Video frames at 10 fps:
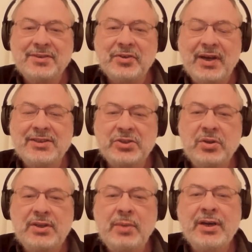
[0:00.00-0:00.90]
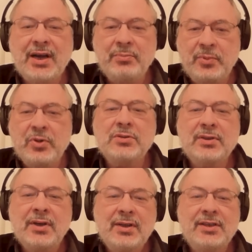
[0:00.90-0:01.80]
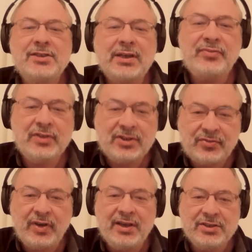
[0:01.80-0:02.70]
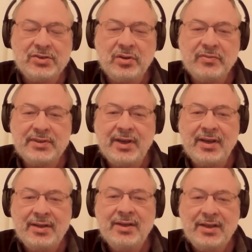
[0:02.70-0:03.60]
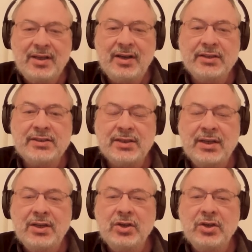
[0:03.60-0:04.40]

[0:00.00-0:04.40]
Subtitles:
Right, so they become, we call it the selfish phase of the elites.